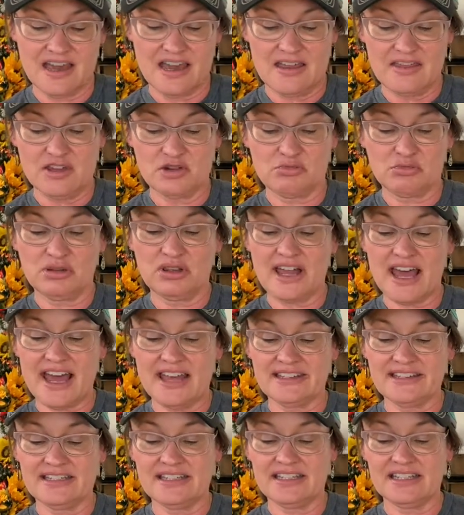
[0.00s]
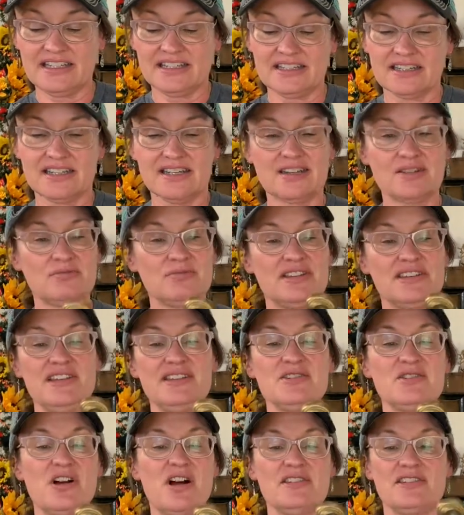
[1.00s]
They're plastic, but
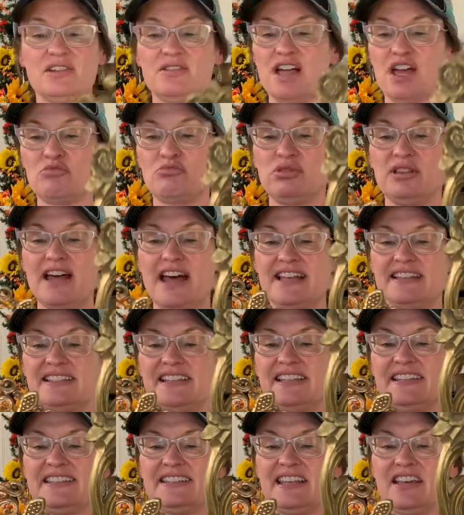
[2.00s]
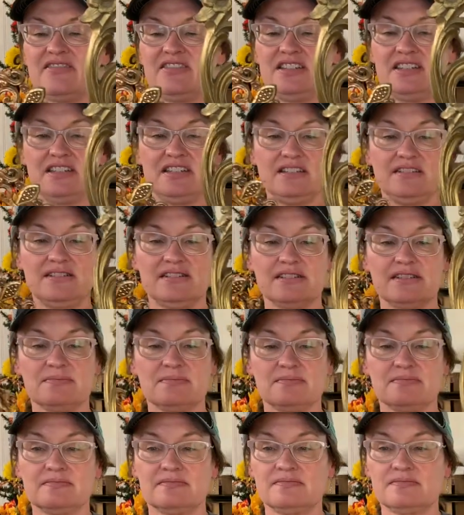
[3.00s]
these are also like plastic 70s
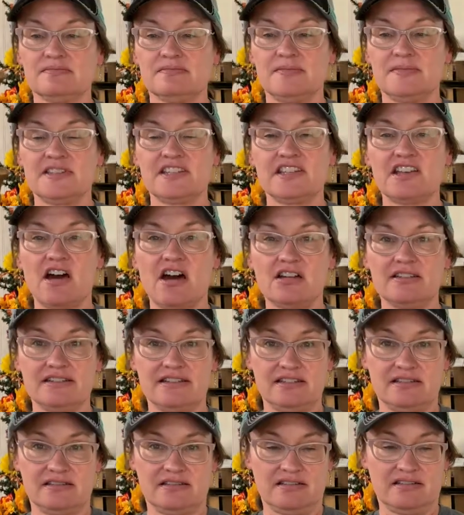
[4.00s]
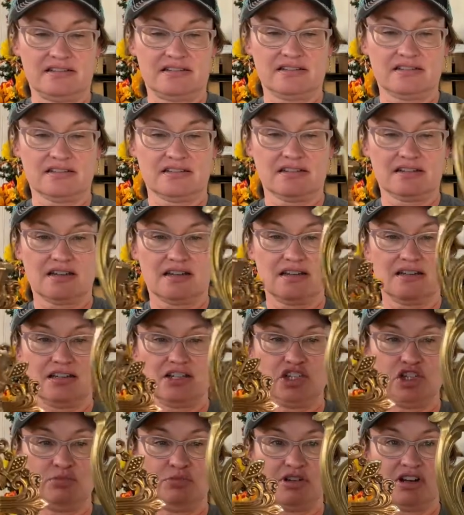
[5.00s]
sconces
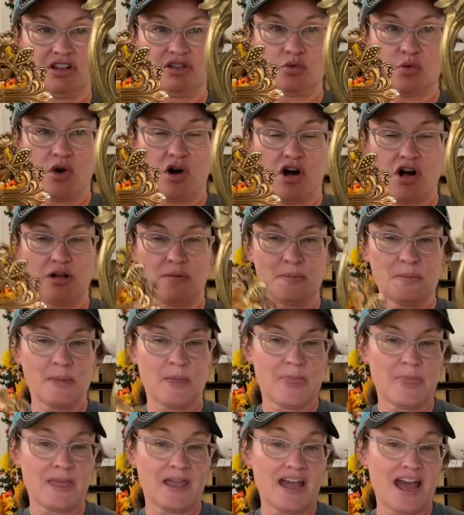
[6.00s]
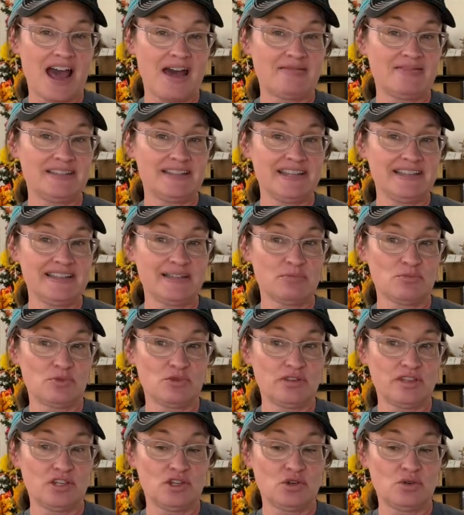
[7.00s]
that you put on the wall. I've seen some
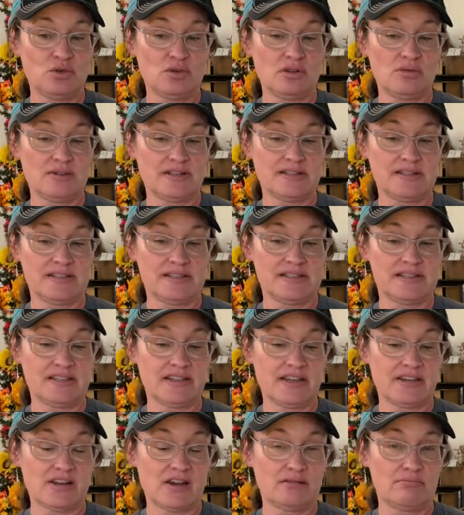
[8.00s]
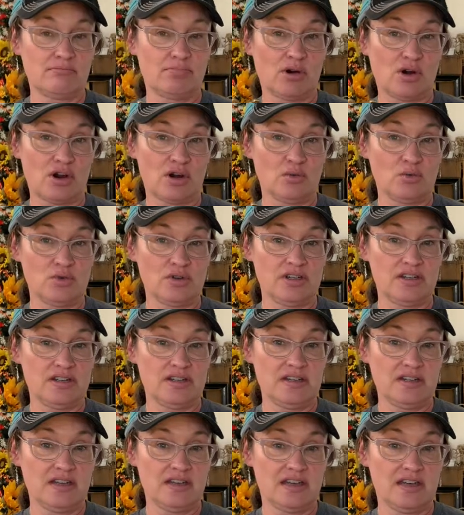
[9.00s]
really cool ones done on
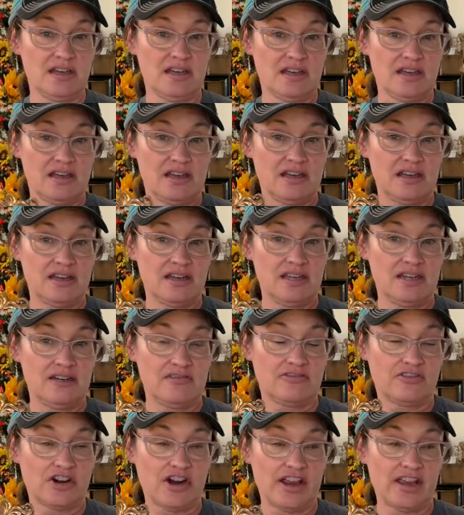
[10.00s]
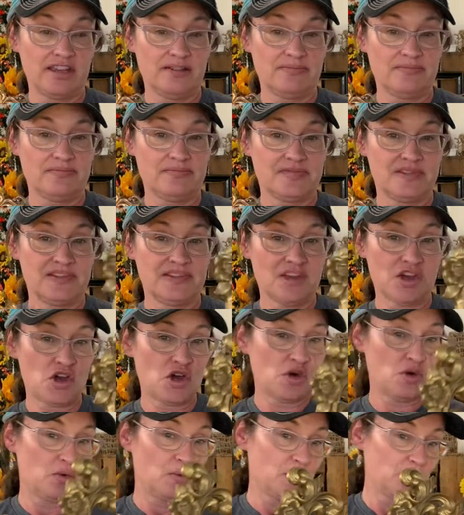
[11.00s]
barnwood in a frame,
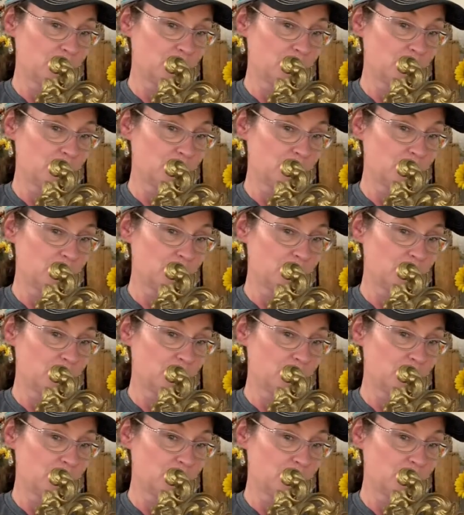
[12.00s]
so